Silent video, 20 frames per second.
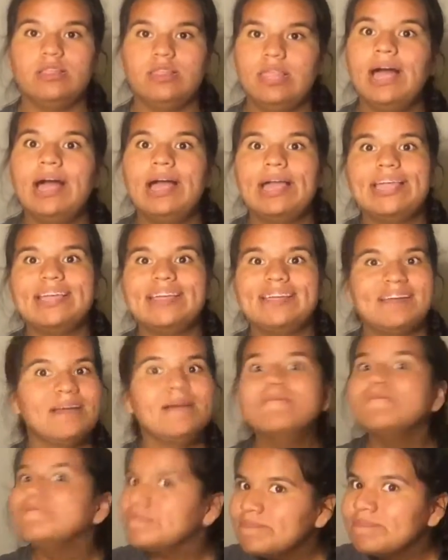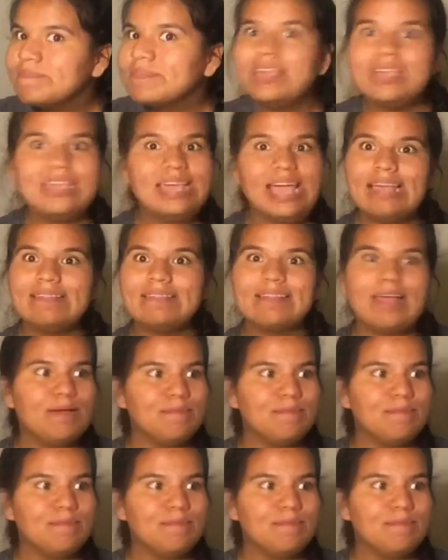Like, yes,